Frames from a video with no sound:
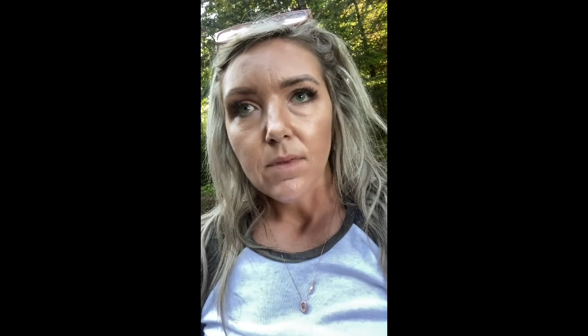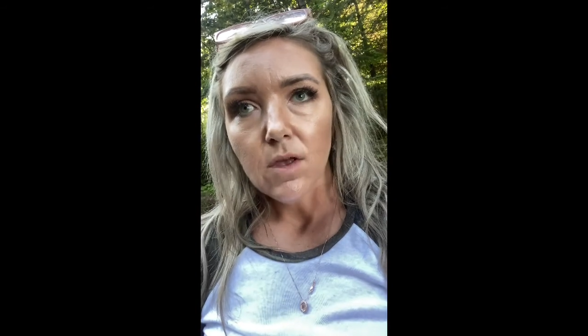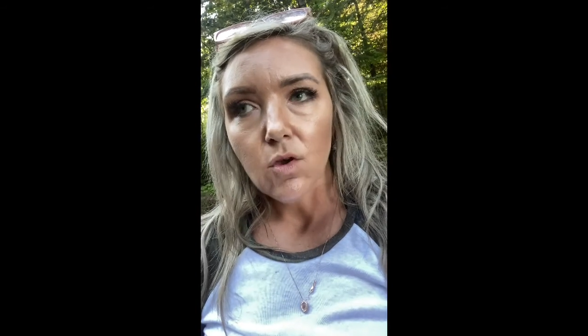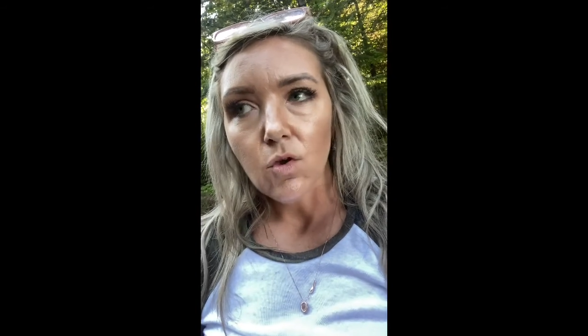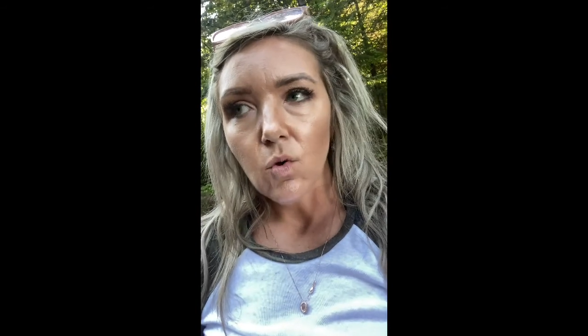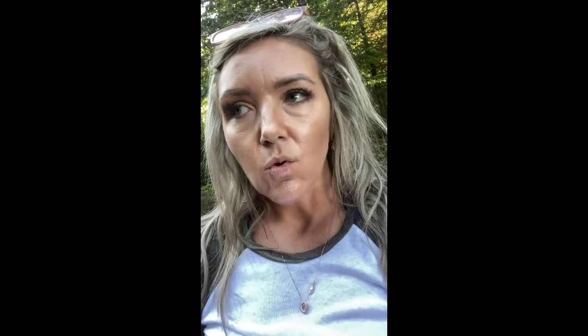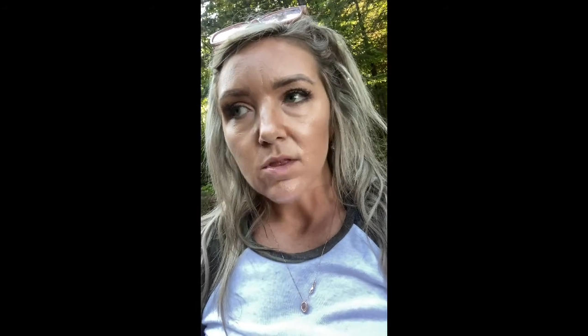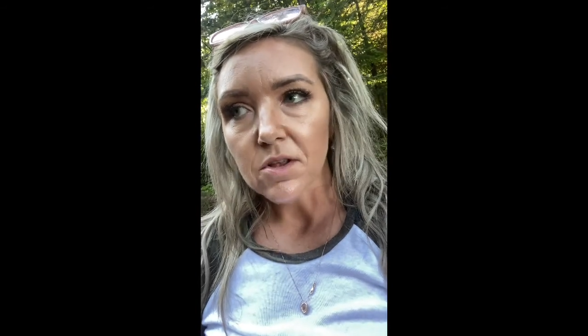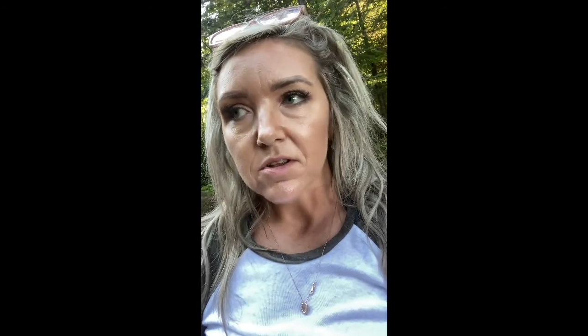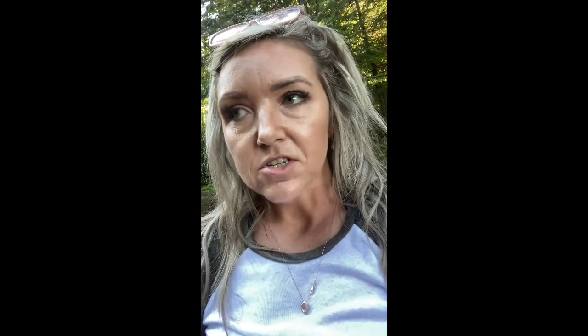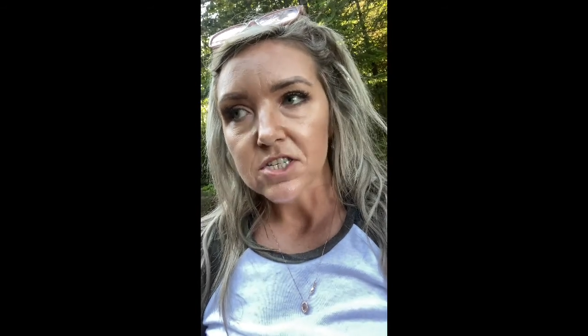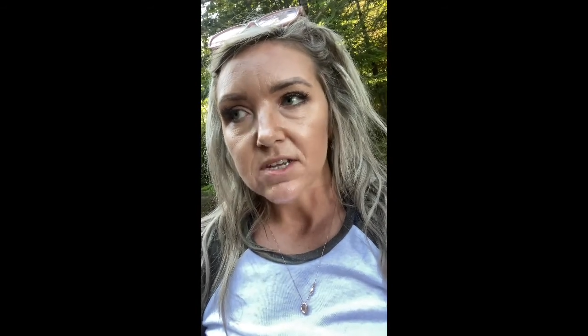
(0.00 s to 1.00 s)
Cool
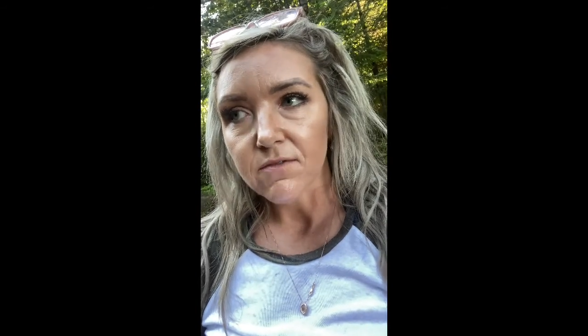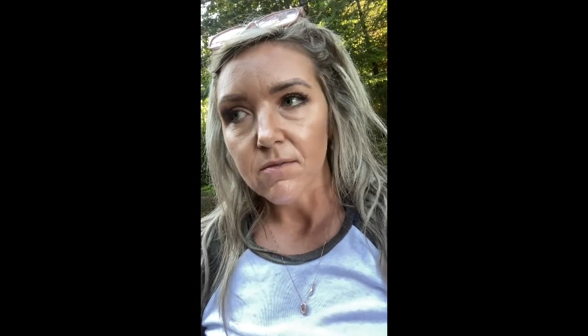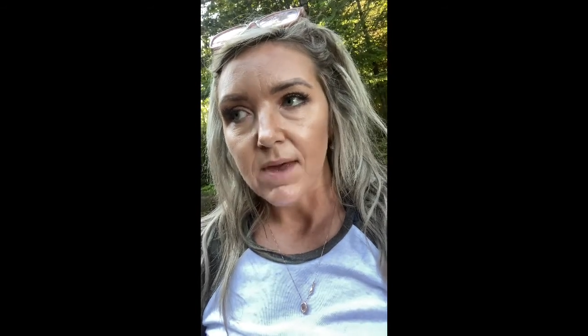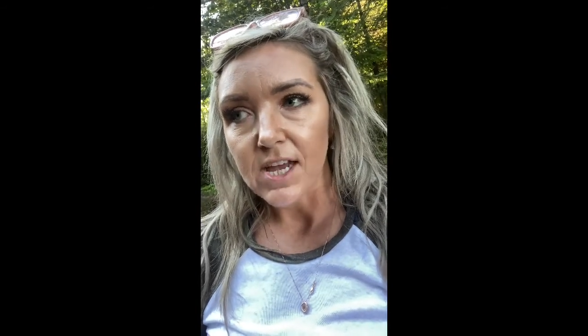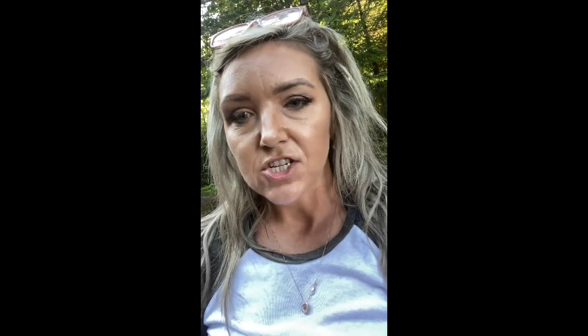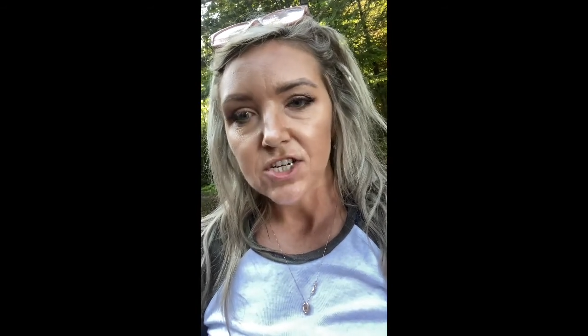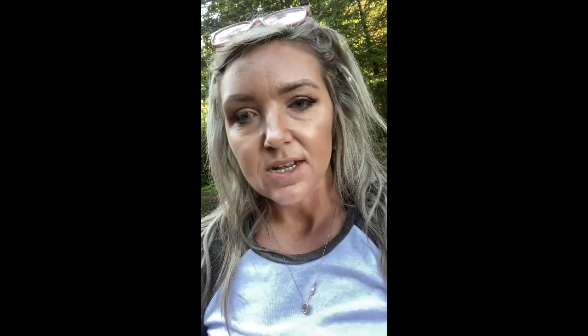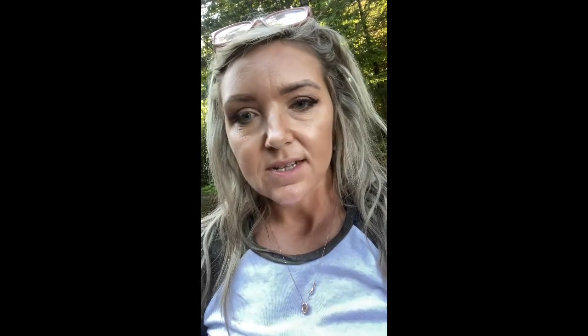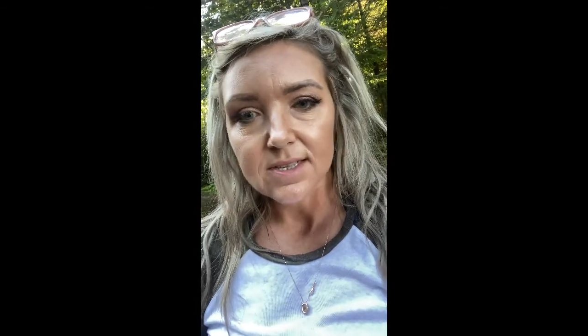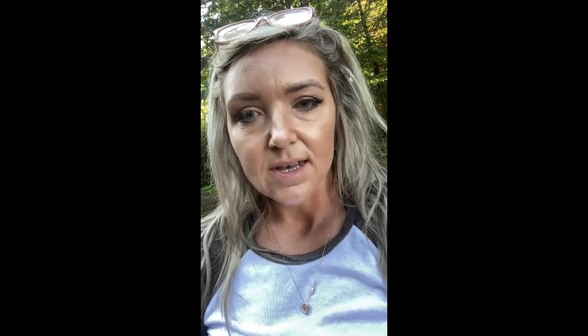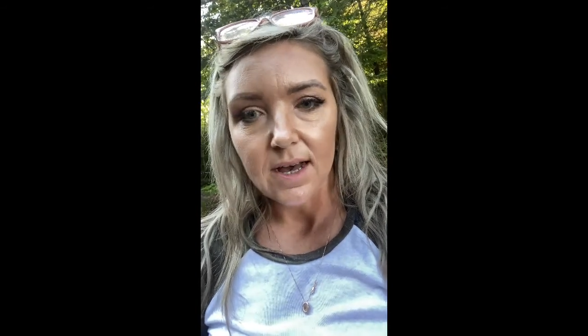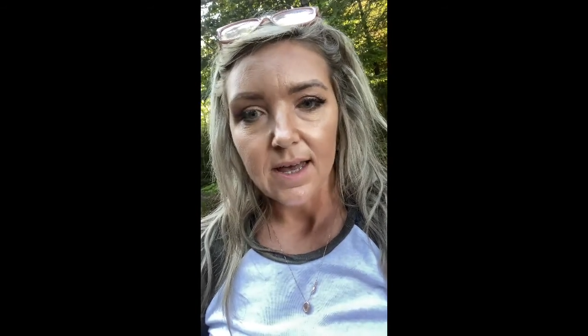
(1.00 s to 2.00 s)
little just information
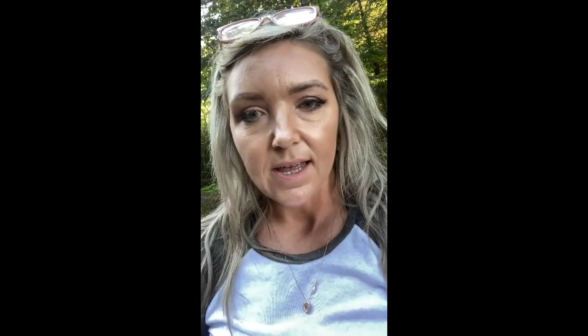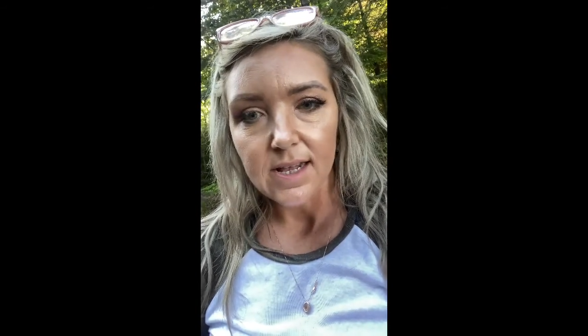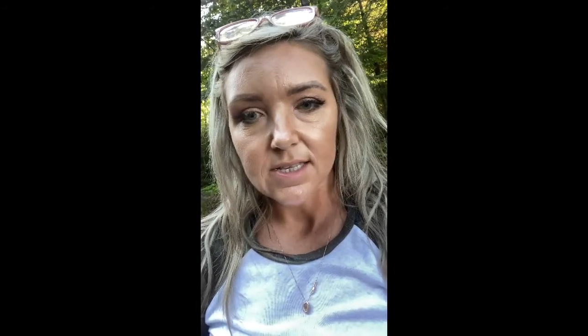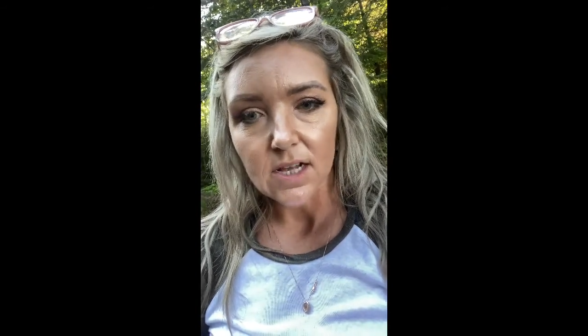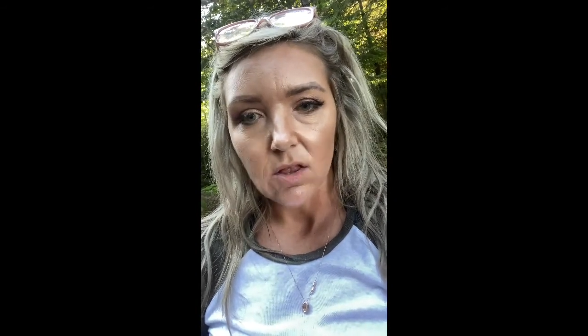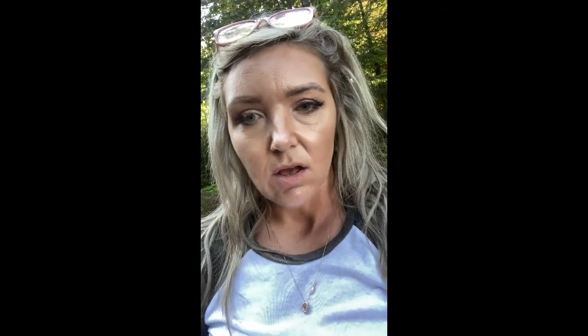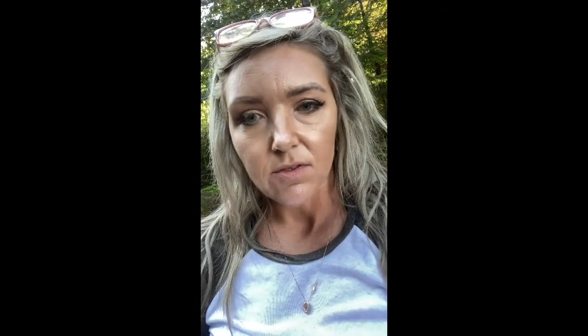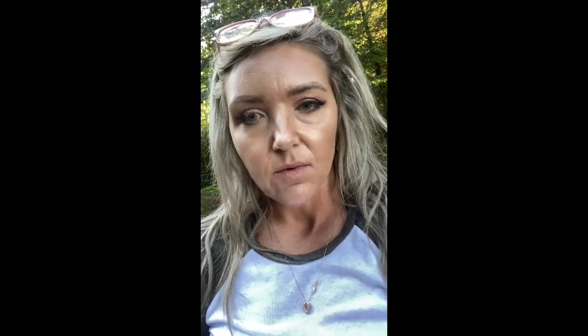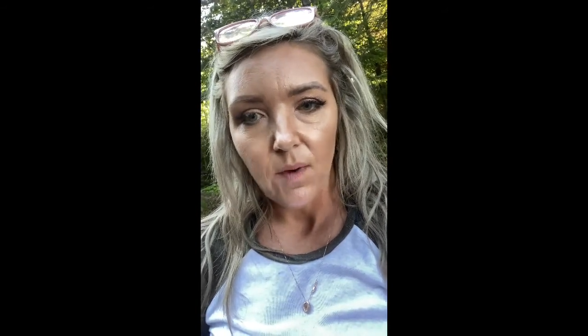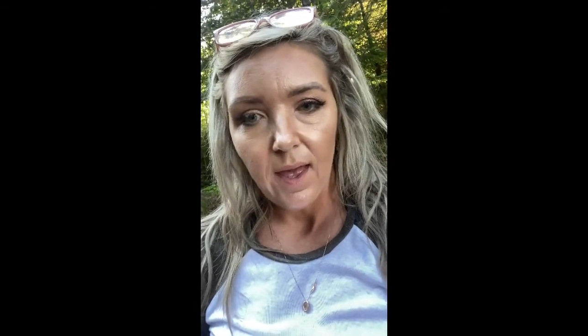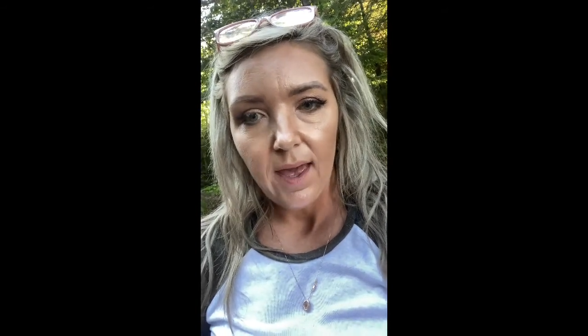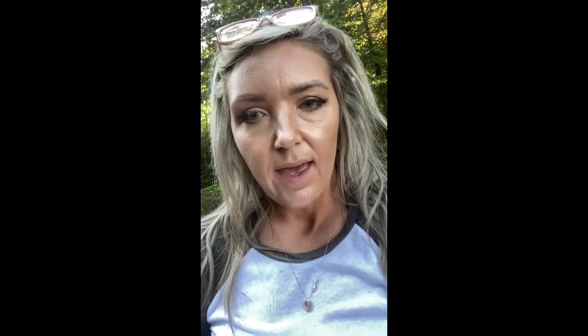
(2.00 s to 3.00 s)
signs along the
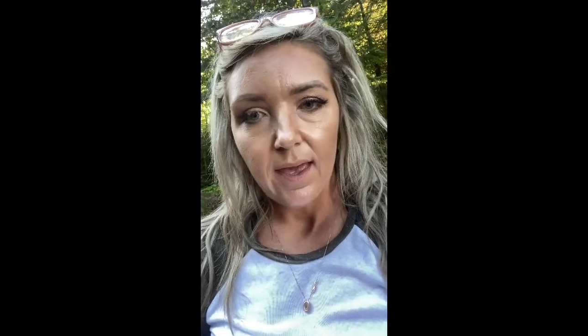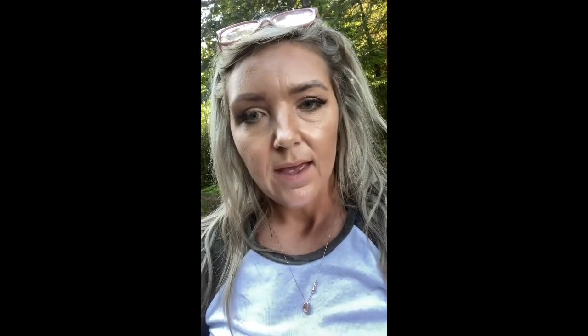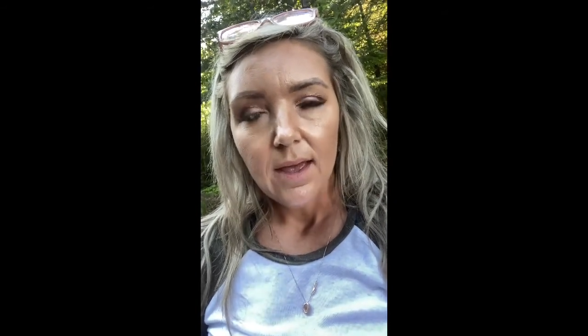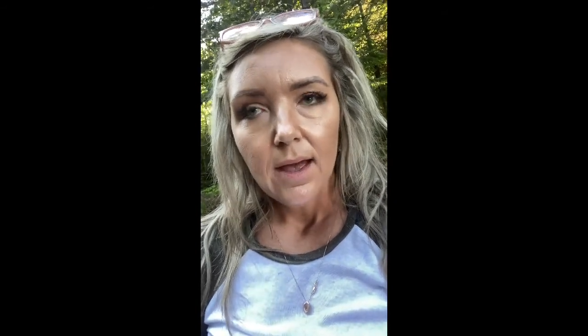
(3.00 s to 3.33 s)
way.